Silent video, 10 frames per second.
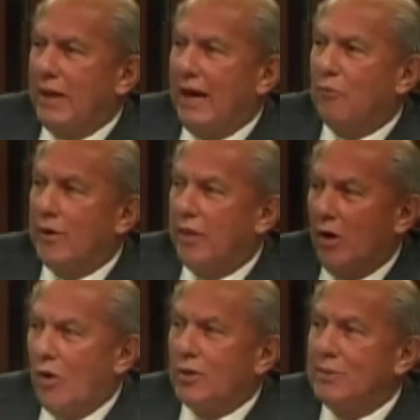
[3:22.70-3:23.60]
one of the
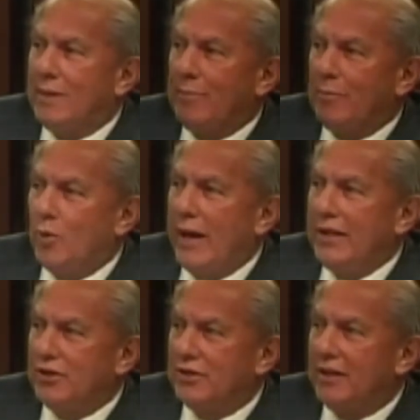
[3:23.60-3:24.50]
lowest minimum
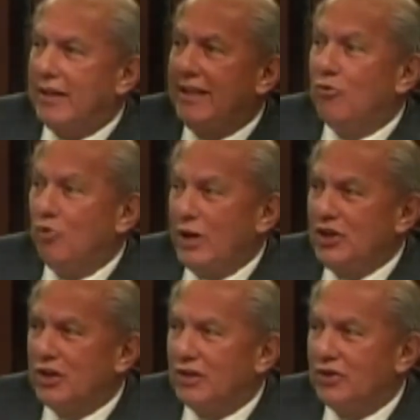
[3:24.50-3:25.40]
wages in the
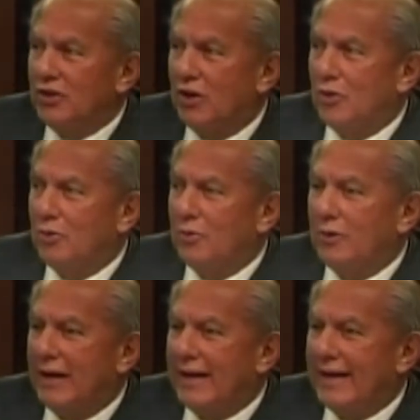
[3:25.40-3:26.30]
region. So
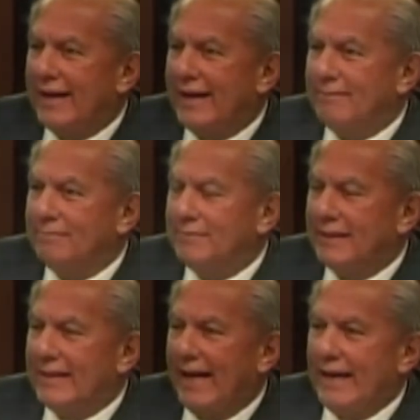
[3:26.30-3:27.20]

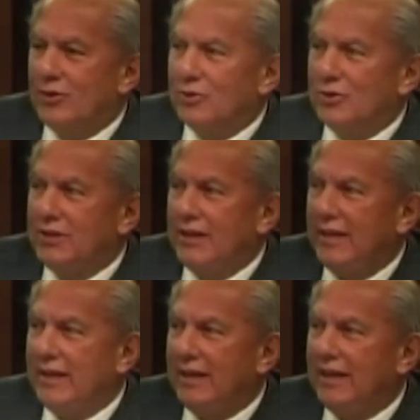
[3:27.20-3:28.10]
I don't
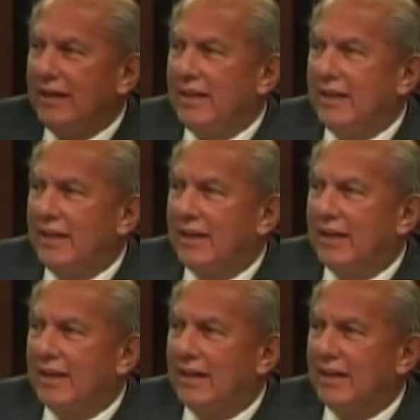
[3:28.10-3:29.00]
see
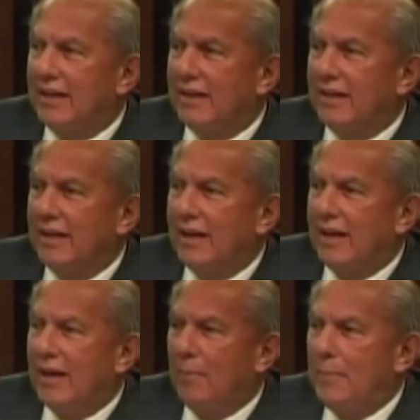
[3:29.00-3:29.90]

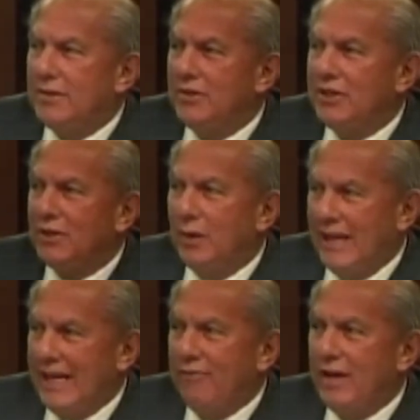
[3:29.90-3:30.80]
a business
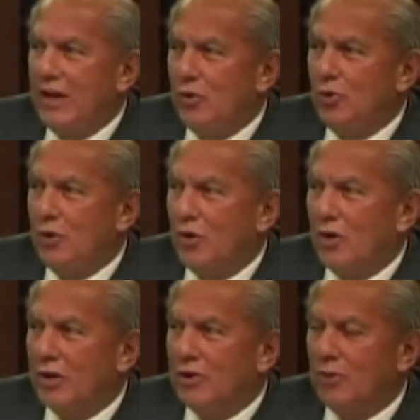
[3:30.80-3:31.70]
leaving New
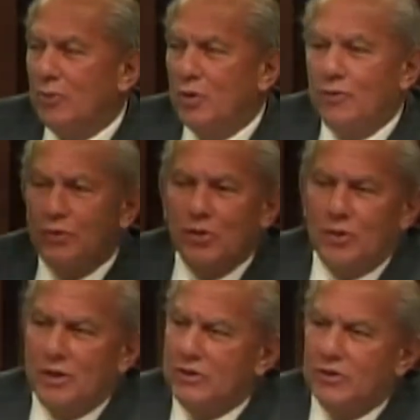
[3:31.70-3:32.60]
York to move
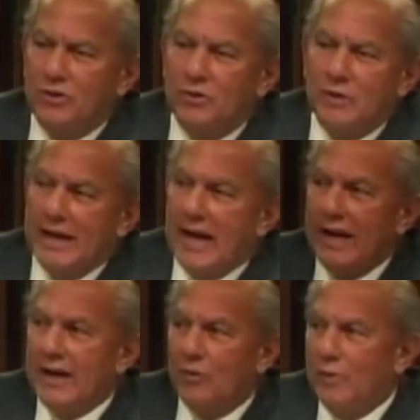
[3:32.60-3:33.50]
to
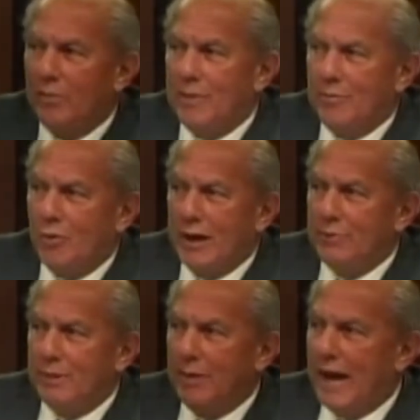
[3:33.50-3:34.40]
Connecticut, where the minimum
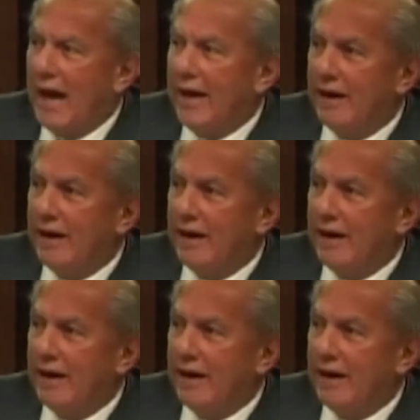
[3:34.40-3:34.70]
wage may be higher.